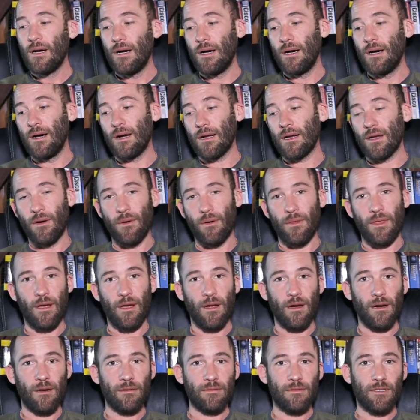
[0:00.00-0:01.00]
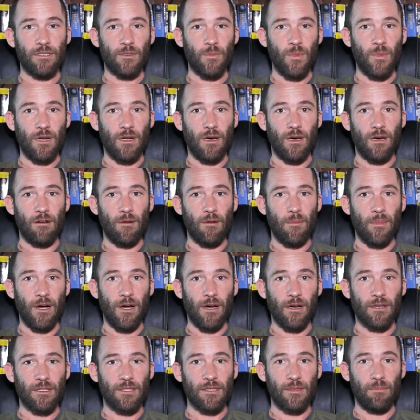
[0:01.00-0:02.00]
Uh, go there, spend a hundred
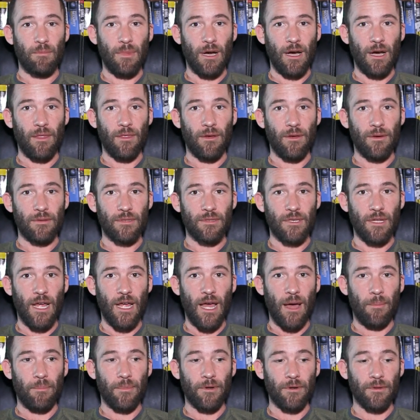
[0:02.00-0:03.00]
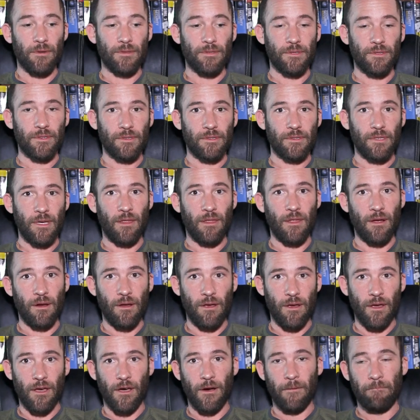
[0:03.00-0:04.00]
bucks, buy those adapters, and there
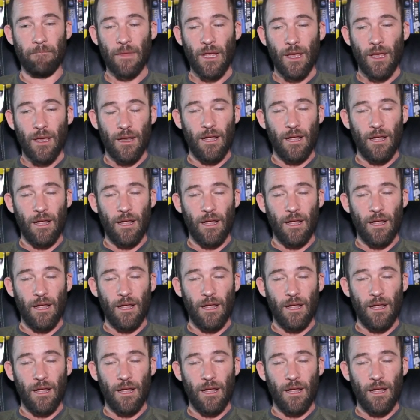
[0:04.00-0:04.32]
you go.